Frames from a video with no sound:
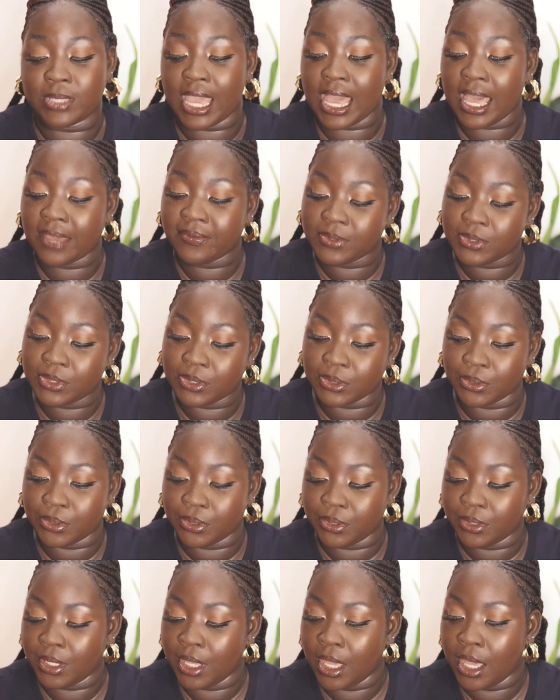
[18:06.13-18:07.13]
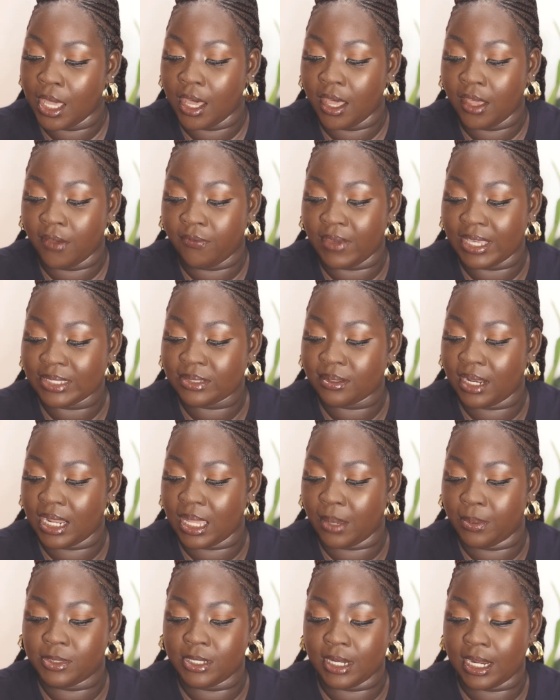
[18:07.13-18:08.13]
I have two. First one
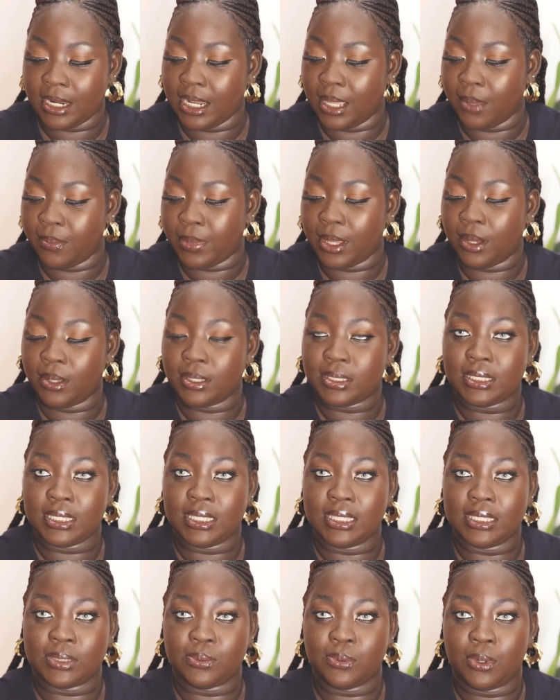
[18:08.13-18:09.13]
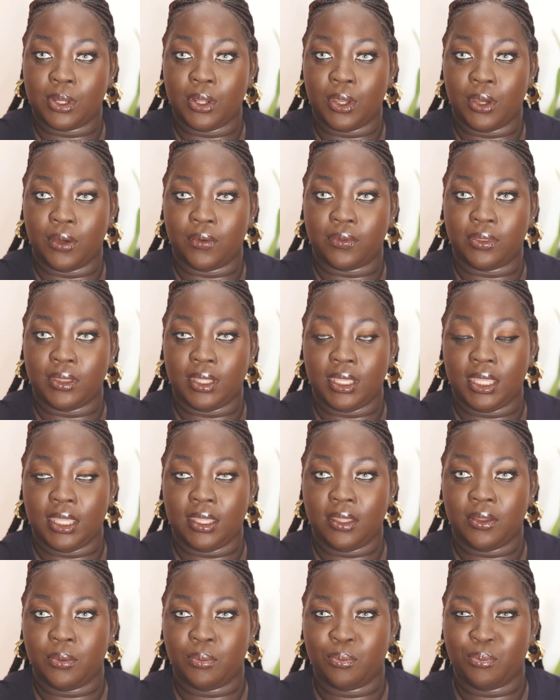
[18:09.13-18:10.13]
I'll be talking about is one of
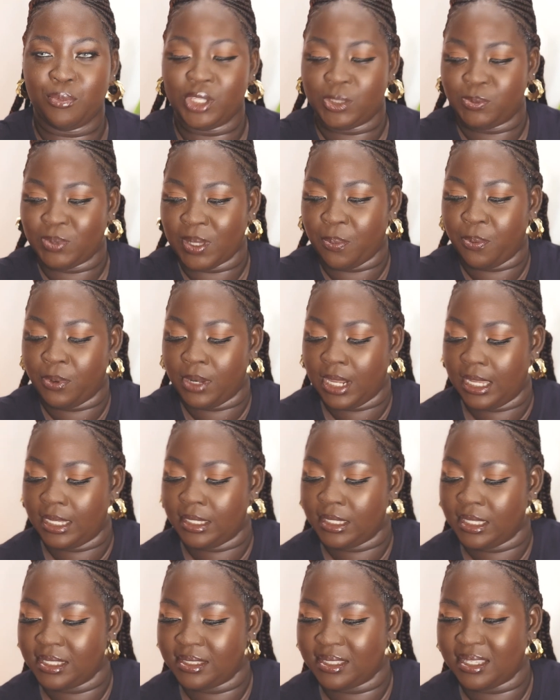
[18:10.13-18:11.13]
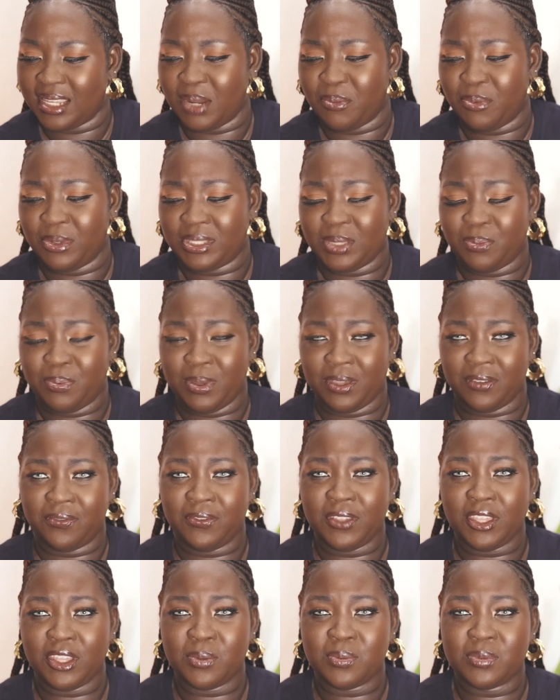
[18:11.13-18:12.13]
the most popular celebrity
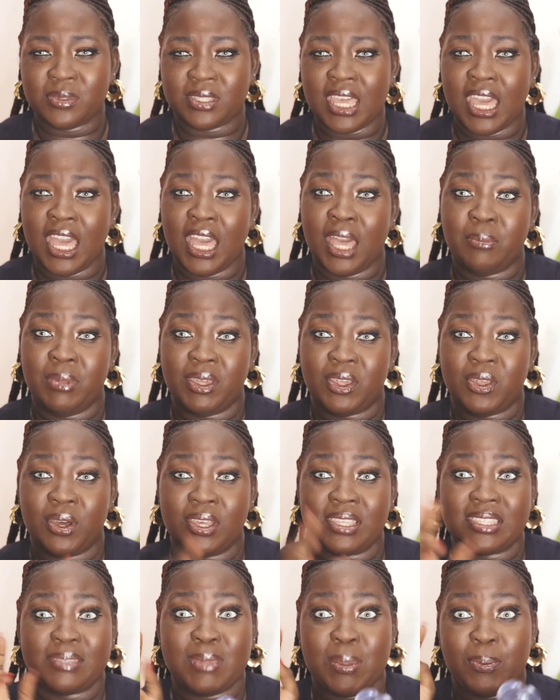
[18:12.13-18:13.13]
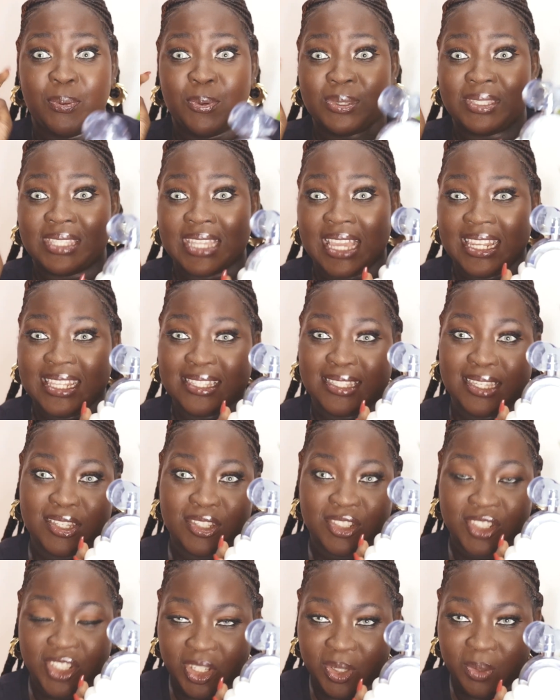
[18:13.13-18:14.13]
perfumes because people said it's a
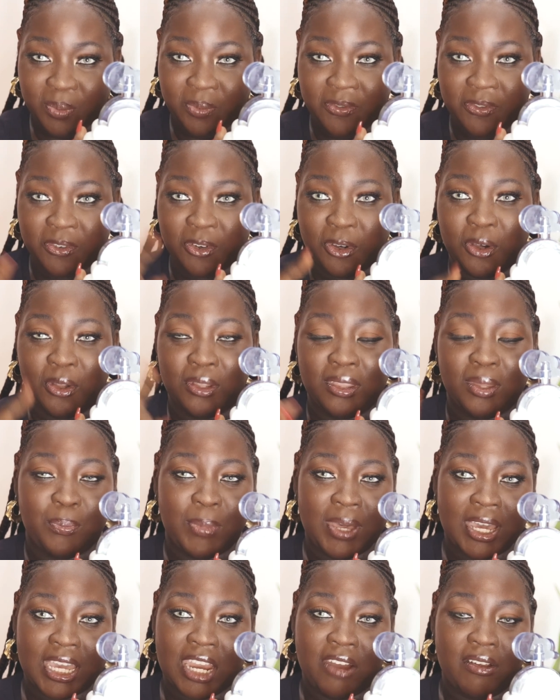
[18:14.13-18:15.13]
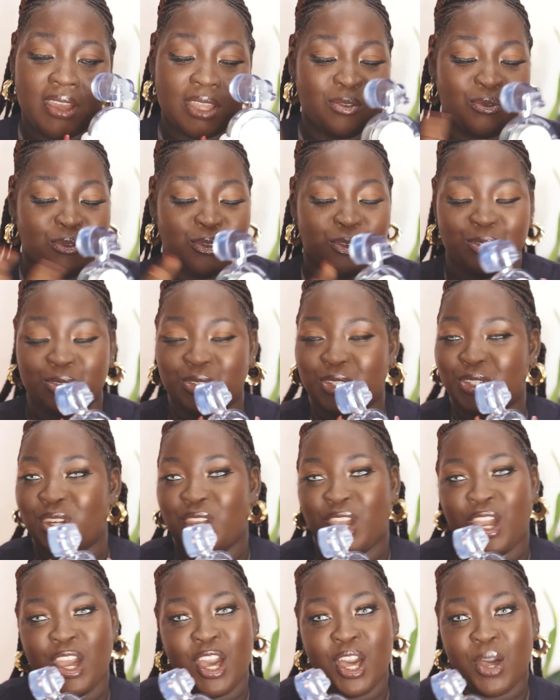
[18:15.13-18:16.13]
dupe for the Baccarat Rouge,
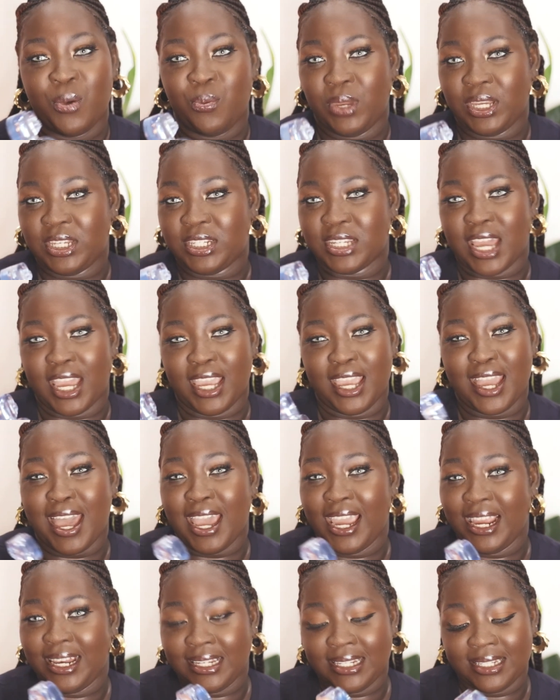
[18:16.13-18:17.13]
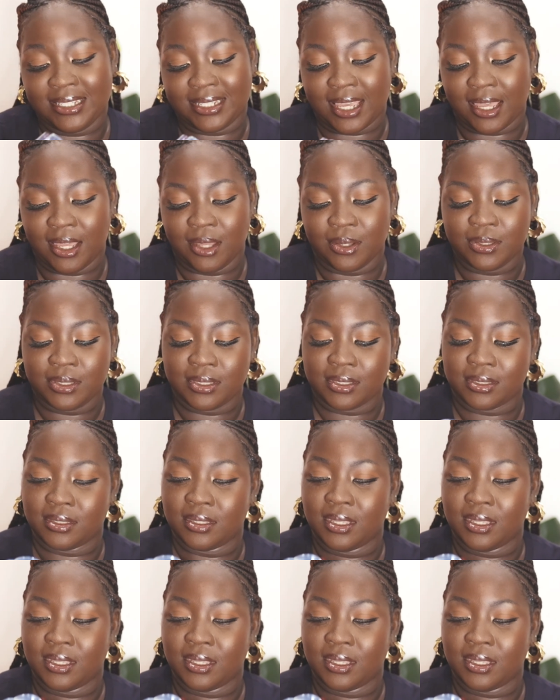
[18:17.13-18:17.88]
which I highly doubt.